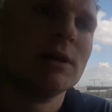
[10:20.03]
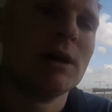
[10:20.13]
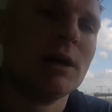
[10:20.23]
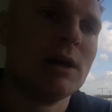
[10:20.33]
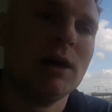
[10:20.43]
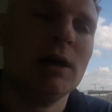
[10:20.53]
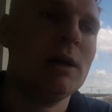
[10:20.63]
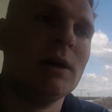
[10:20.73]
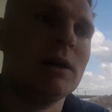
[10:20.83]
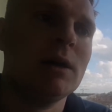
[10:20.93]
uh,
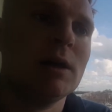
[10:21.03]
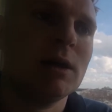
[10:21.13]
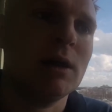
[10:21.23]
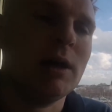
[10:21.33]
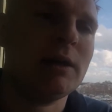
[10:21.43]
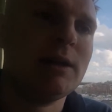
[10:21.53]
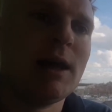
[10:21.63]
and they